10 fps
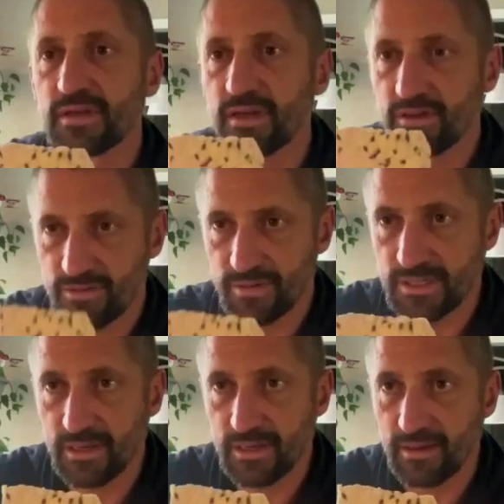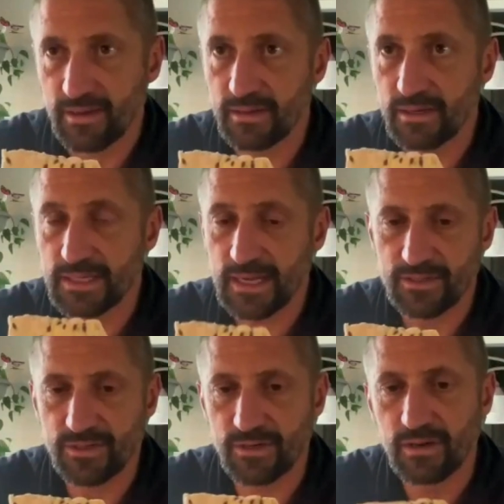characteristic and
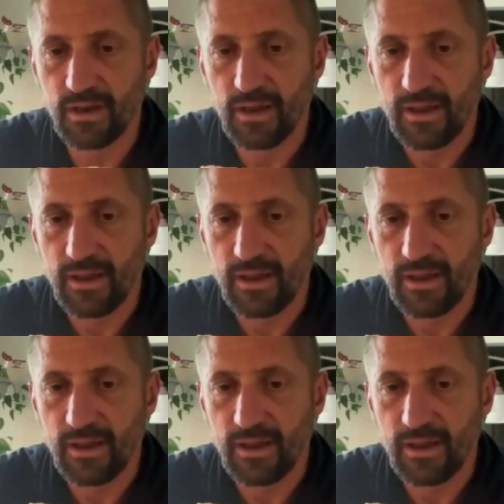texture.